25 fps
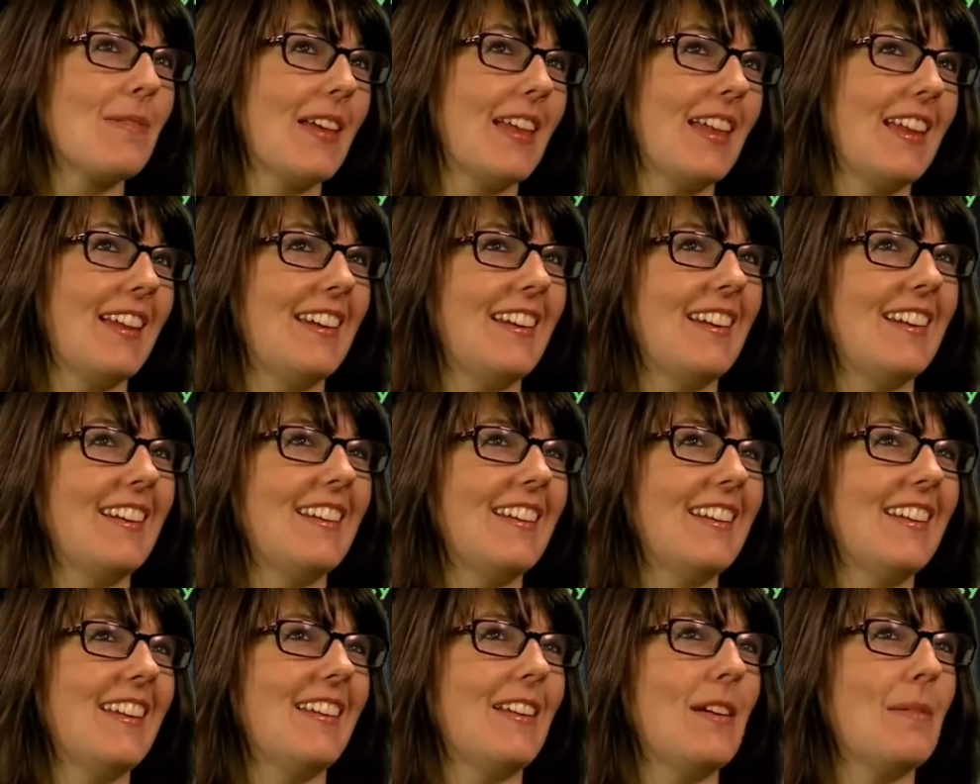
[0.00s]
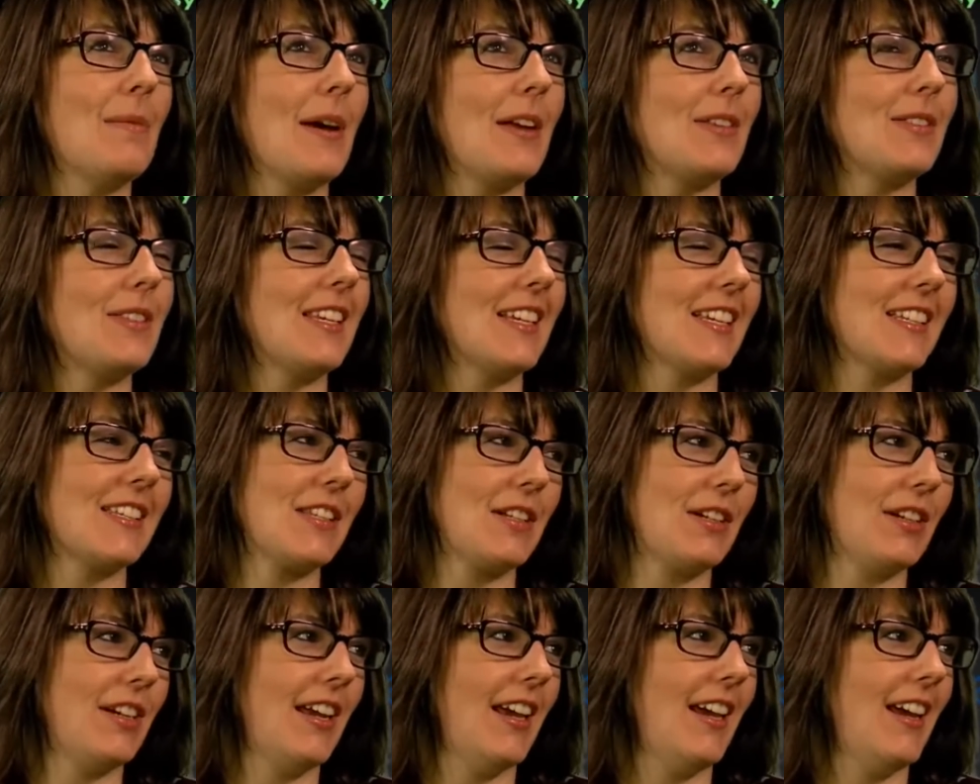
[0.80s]
at about
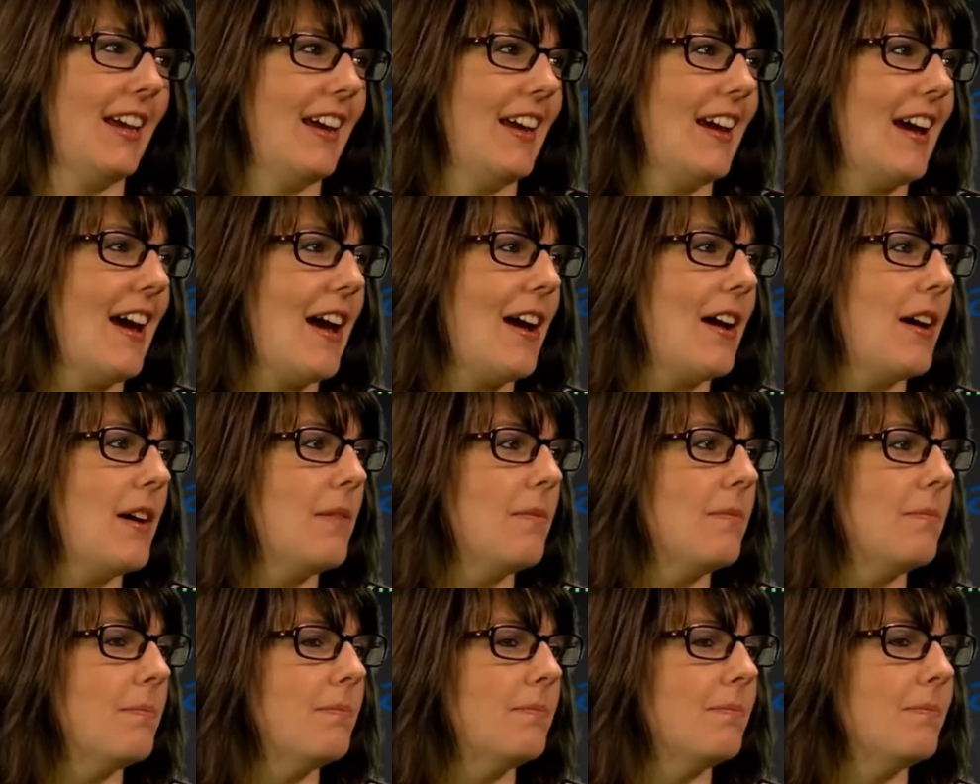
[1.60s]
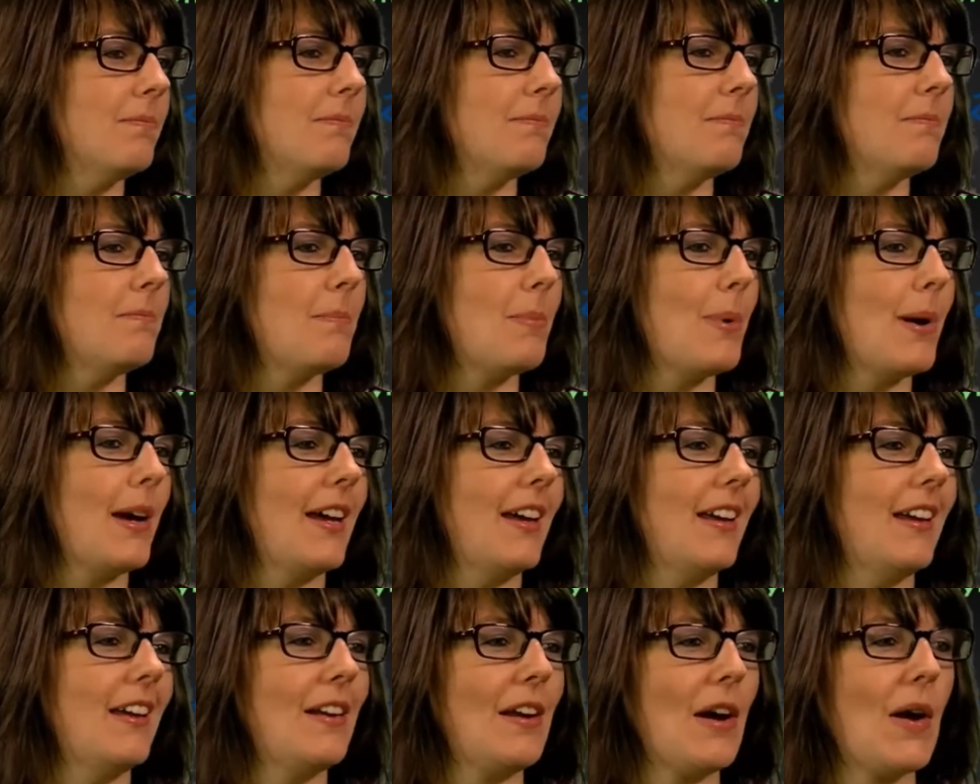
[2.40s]
6:30,
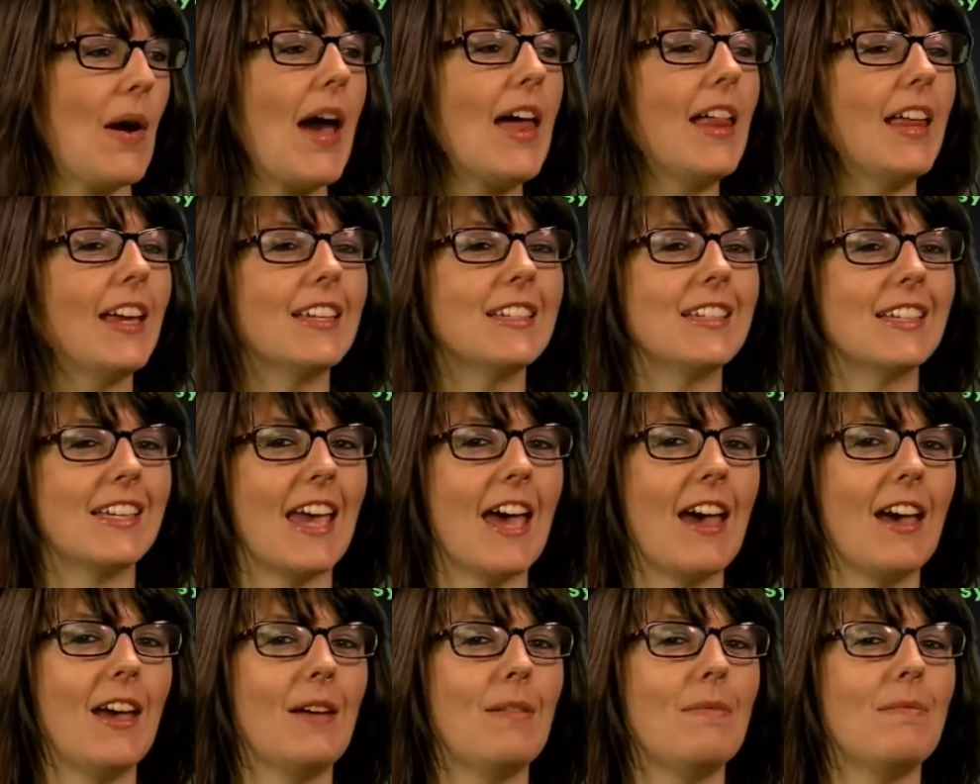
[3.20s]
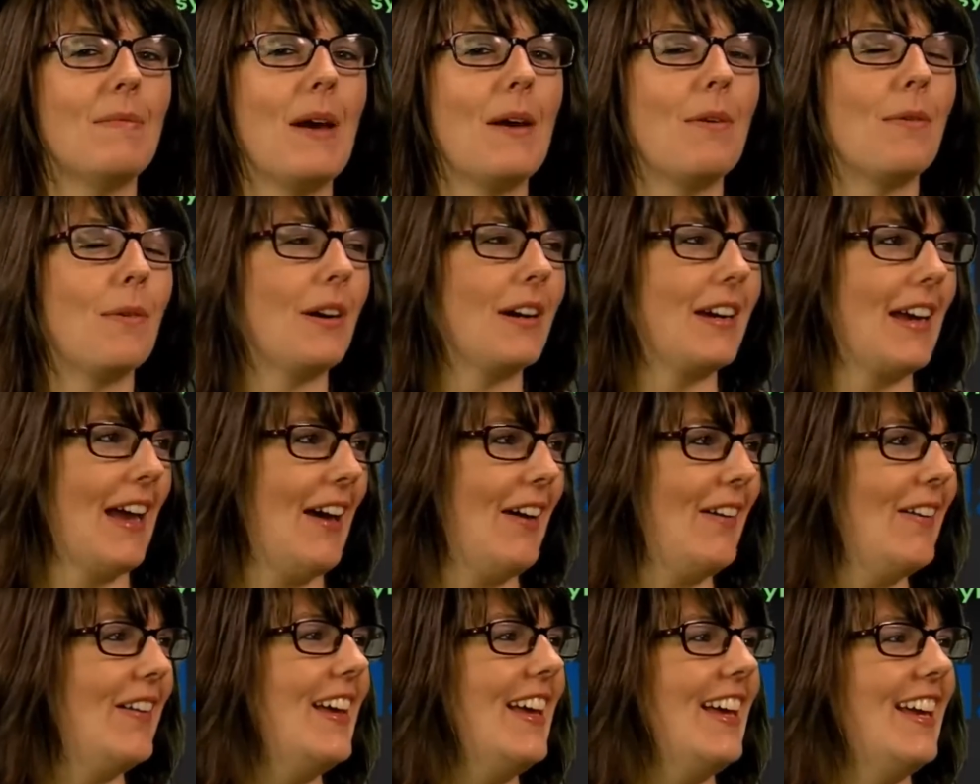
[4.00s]
but I like to get my
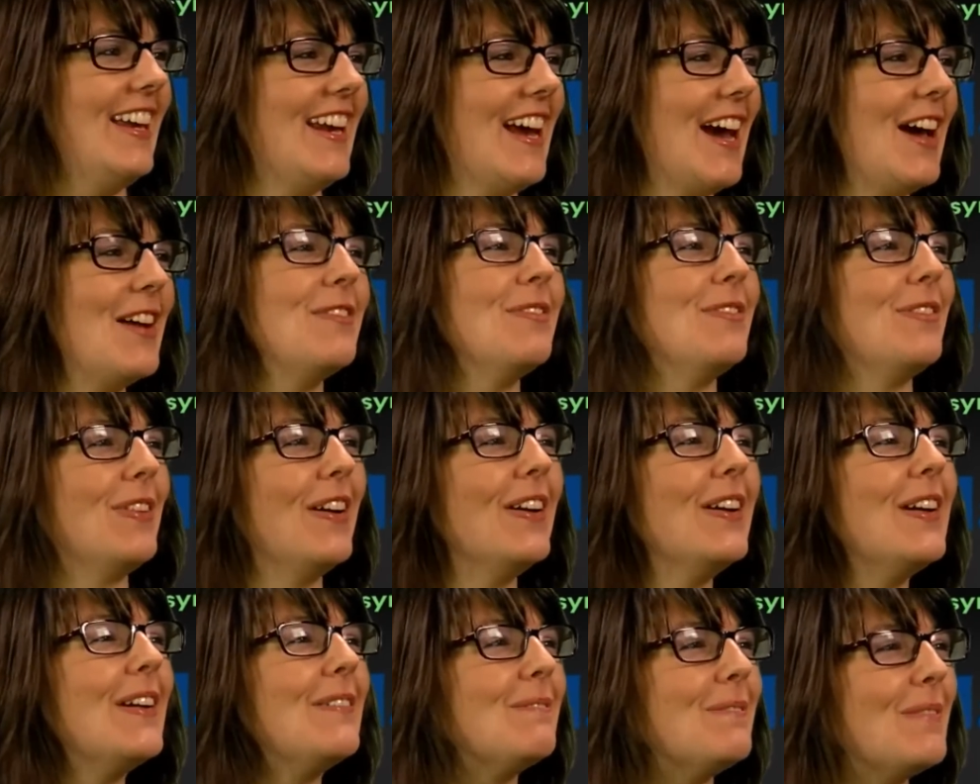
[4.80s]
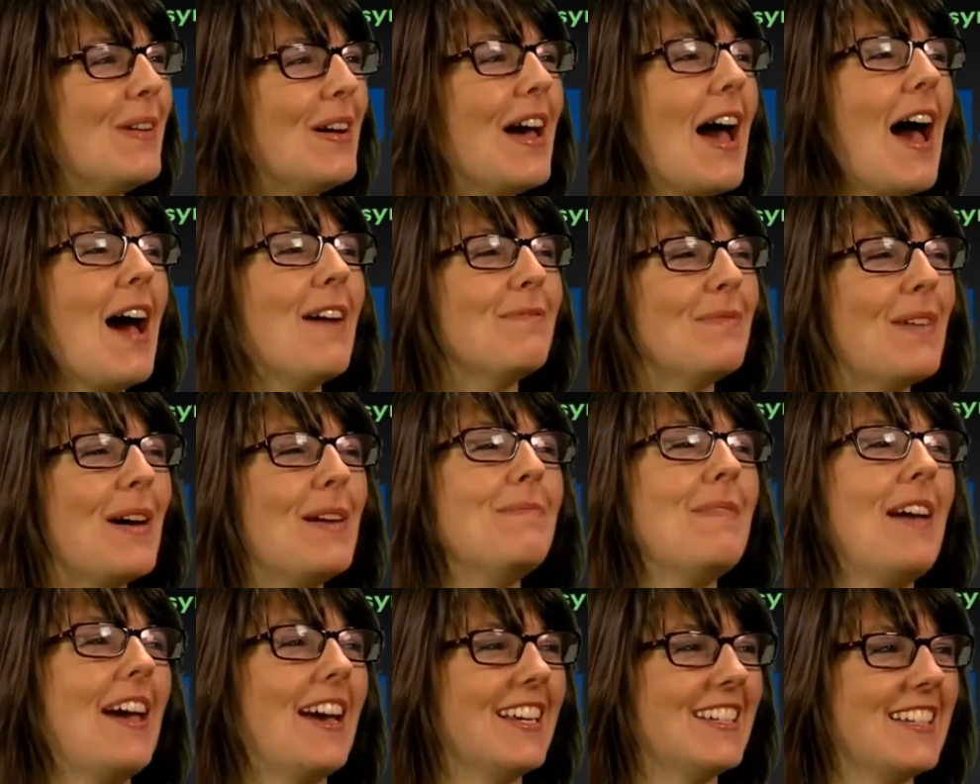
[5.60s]
workout in, have my
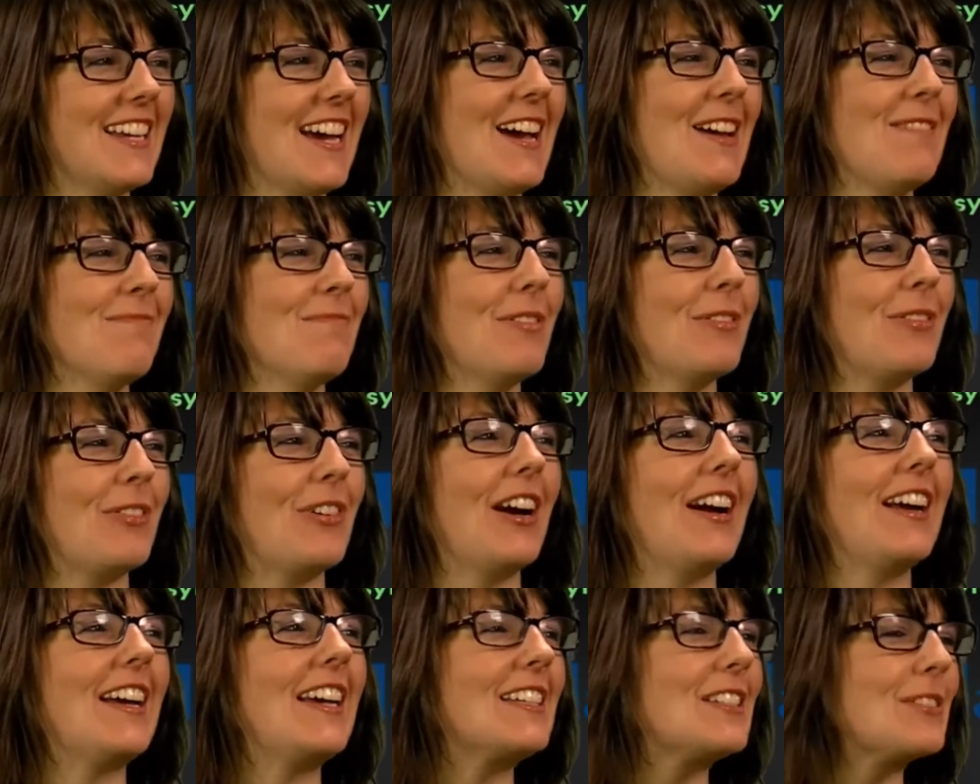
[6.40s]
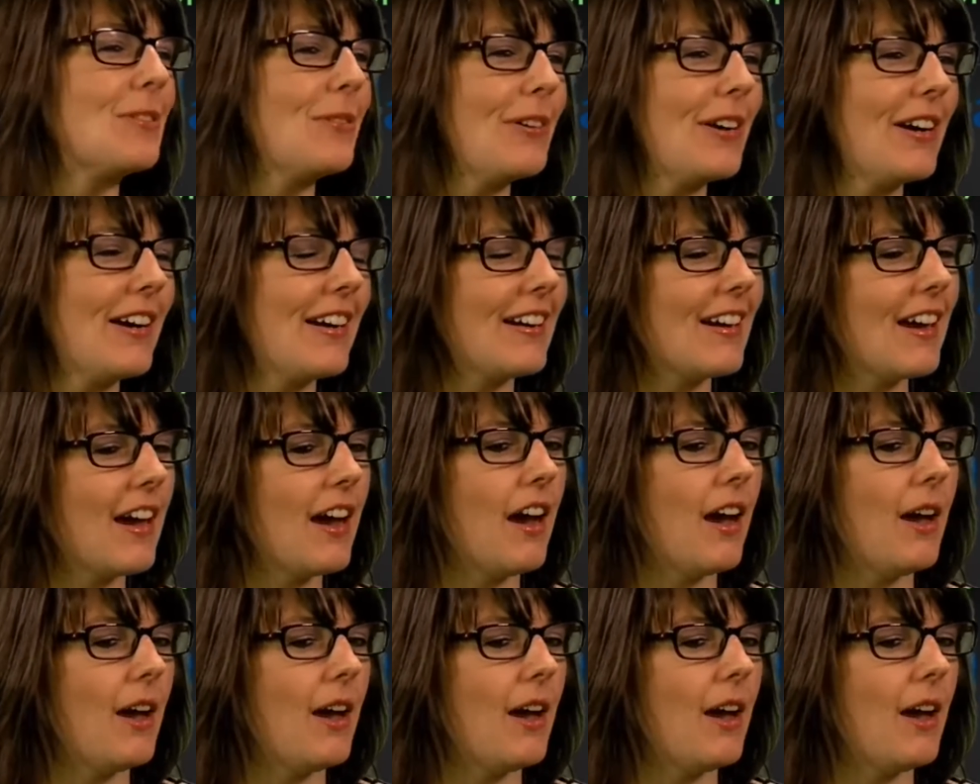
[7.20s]
Meg time before I get to work.